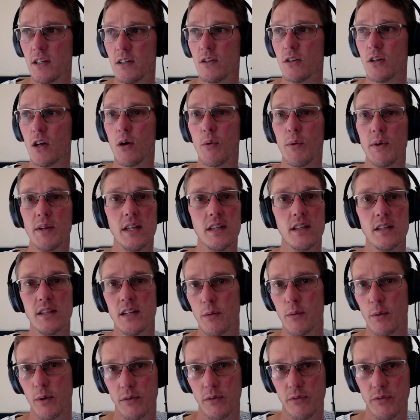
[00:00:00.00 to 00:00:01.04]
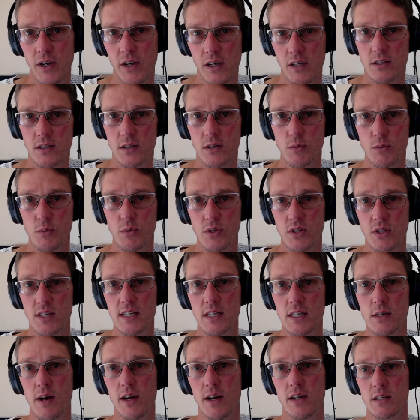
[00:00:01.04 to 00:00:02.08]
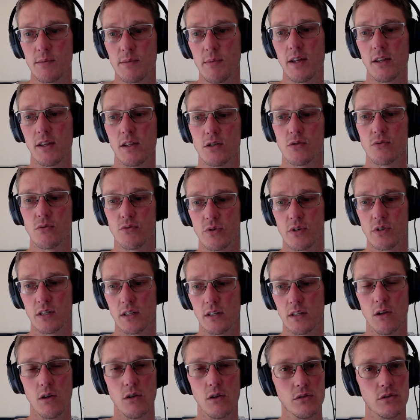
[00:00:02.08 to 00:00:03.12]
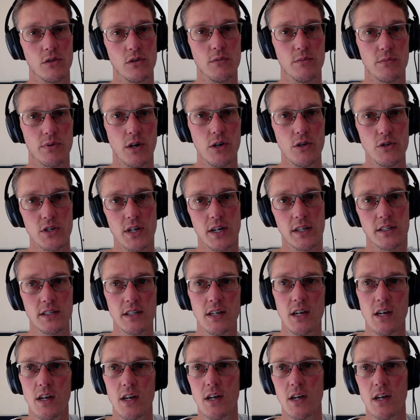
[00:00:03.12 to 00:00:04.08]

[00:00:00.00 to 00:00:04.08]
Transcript: nowhere near the network effects that you want to see to actually make this a really long-term project